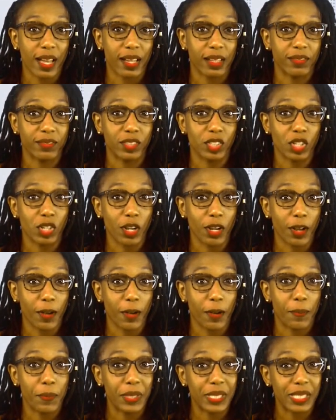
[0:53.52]
had
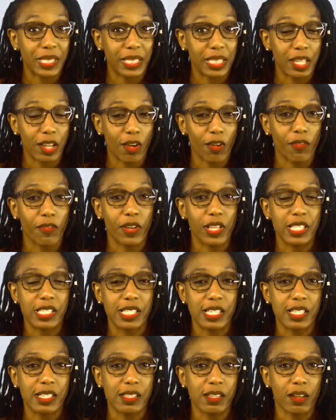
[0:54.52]
committed the
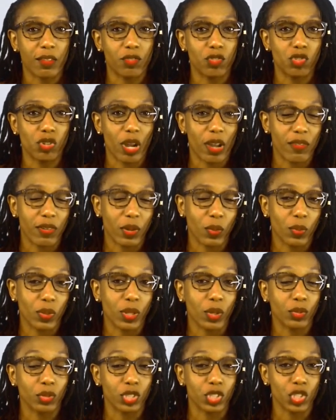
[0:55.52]
offenses of driving
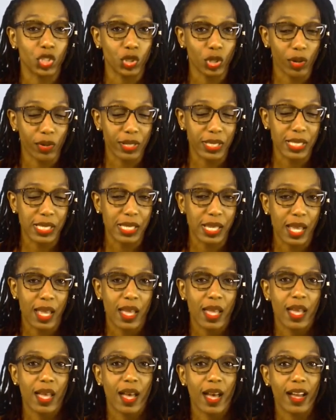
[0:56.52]
without insurance
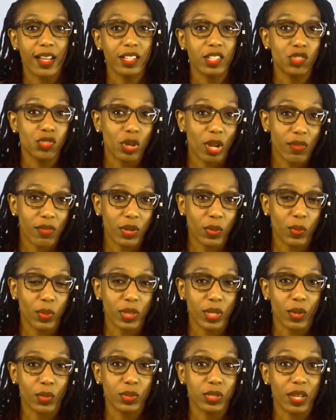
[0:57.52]
and driving
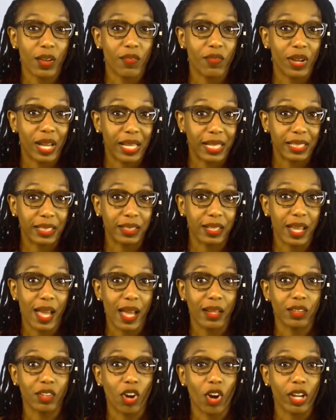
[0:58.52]
without a valid
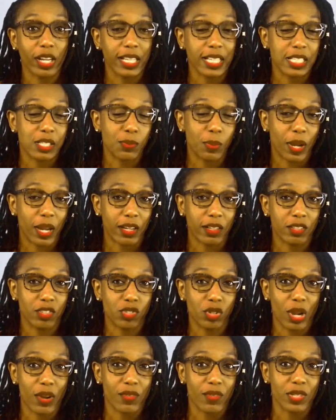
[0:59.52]
and unexpired
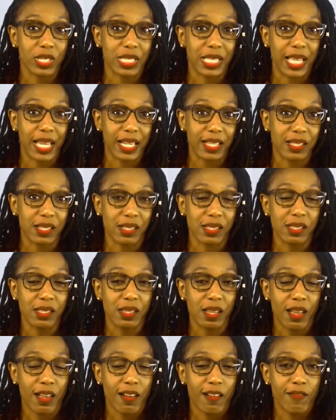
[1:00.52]
driver's license,
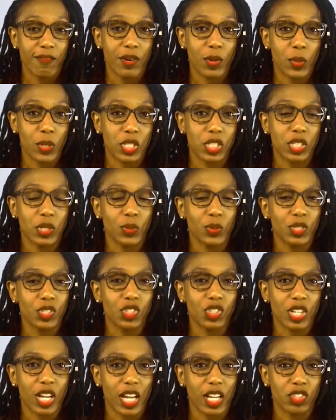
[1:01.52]
for which he was
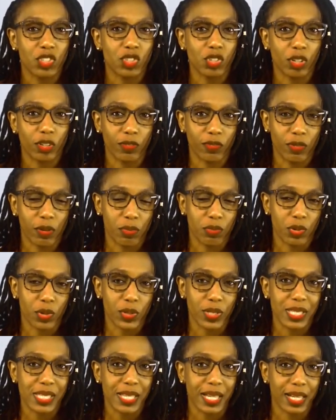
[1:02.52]
charged on February
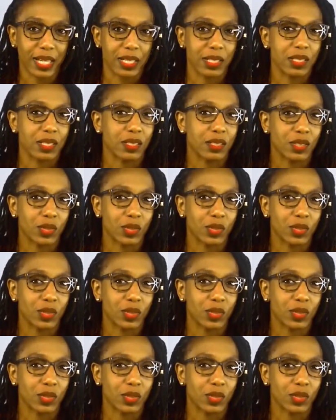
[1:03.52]
2nd,